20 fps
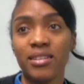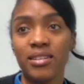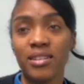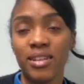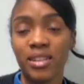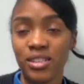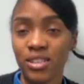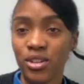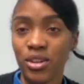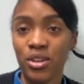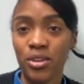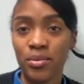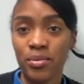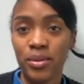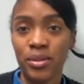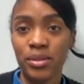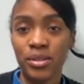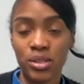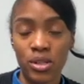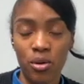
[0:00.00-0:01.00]
it's going to
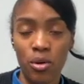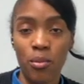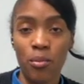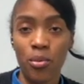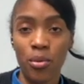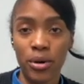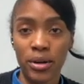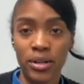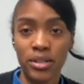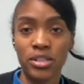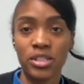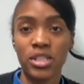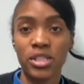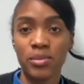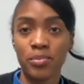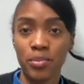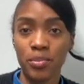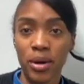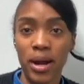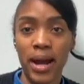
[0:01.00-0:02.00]
be so important.
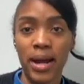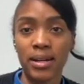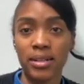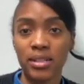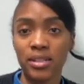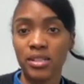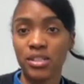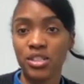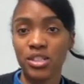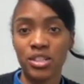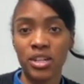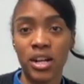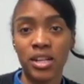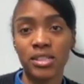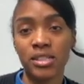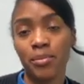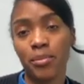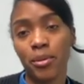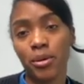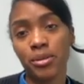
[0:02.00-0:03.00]
Just practice. You're not
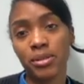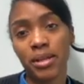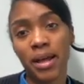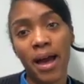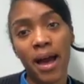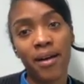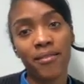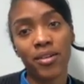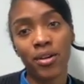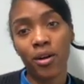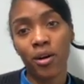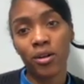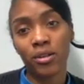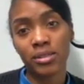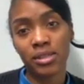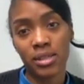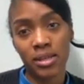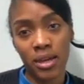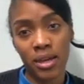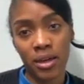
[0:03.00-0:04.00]
supposed to have it all
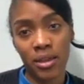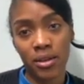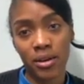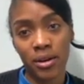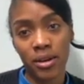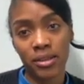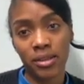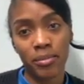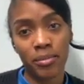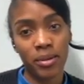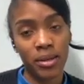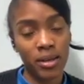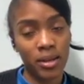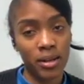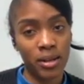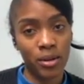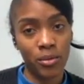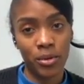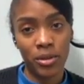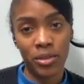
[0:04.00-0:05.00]
together at the
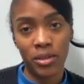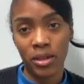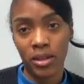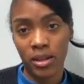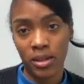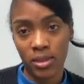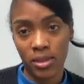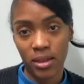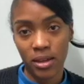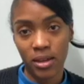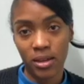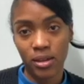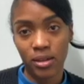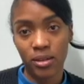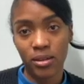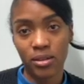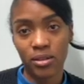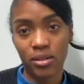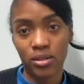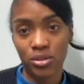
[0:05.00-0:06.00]
beginning with anything.
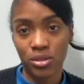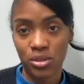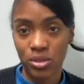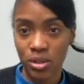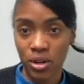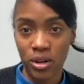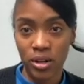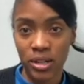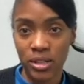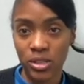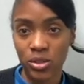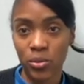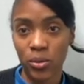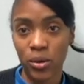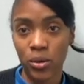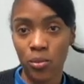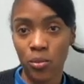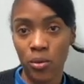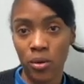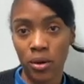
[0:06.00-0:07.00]
You start at
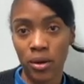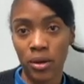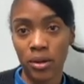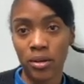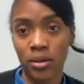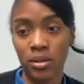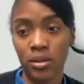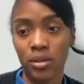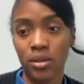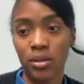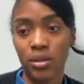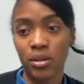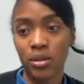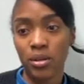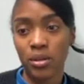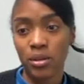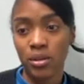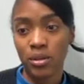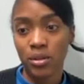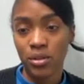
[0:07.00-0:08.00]
square one,
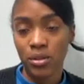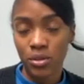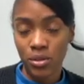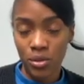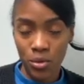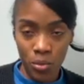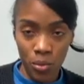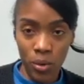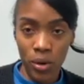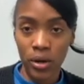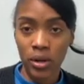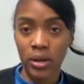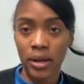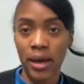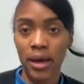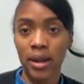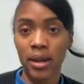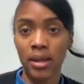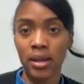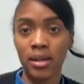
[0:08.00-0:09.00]
you work
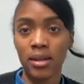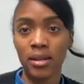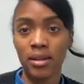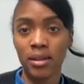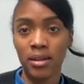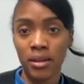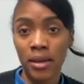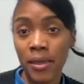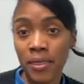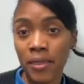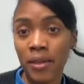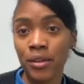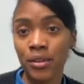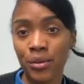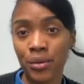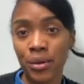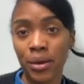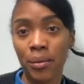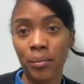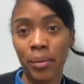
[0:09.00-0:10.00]
at it, and then
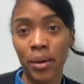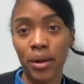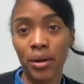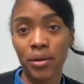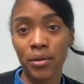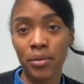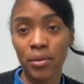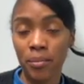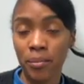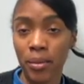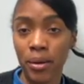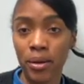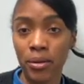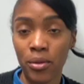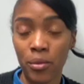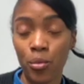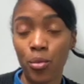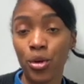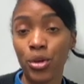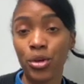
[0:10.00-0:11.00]
you get better.
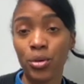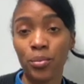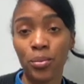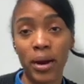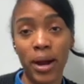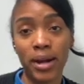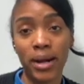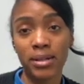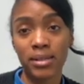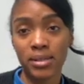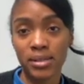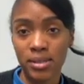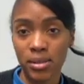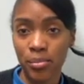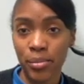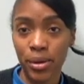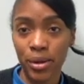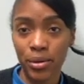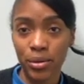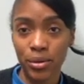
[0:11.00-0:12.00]
The more you practice, the
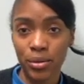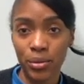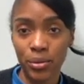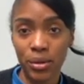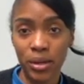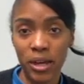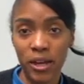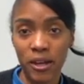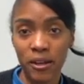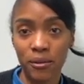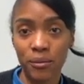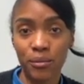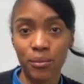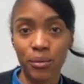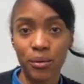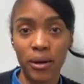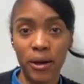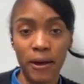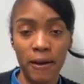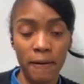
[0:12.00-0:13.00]
better you'll get,
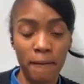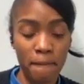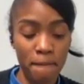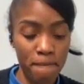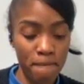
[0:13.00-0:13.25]
okay?